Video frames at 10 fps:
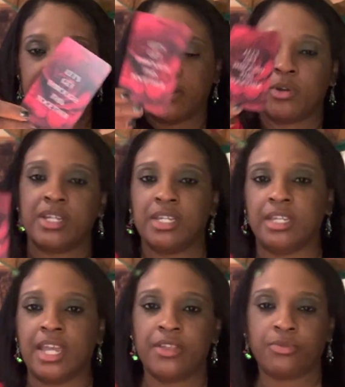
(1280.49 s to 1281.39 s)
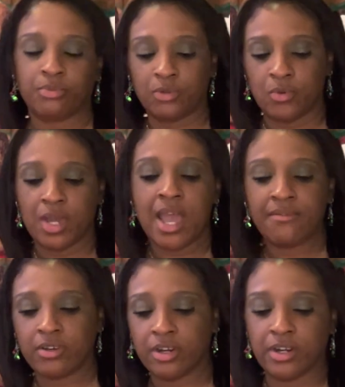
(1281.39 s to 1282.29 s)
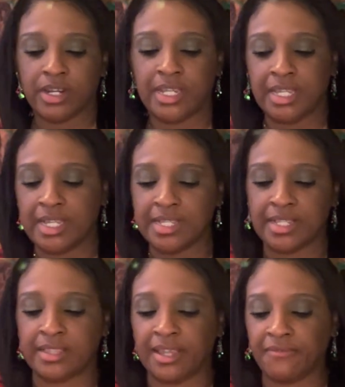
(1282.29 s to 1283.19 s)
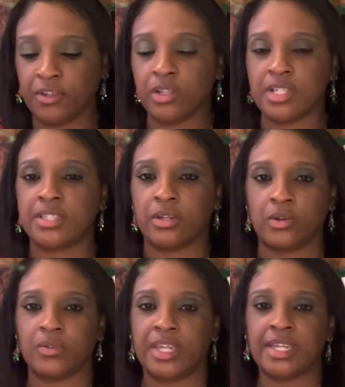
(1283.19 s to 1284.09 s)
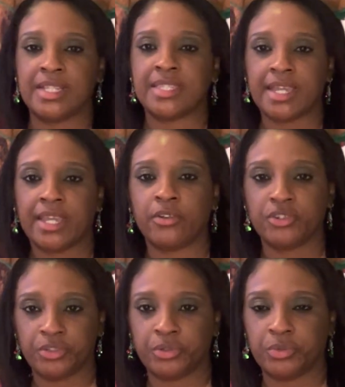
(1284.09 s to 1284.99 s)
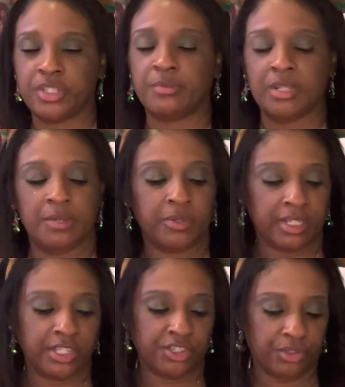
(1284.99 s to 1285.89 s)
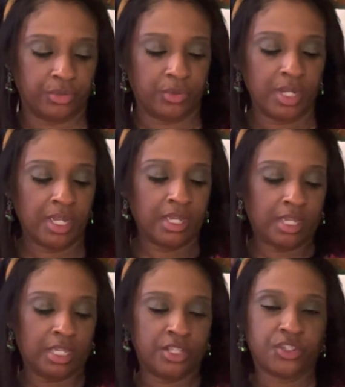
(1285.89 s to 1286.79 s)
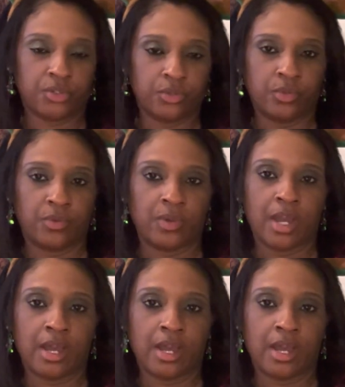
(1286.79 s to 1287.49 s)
They want to get through whatever it is that they feel as though they can say or do to manipulate you into,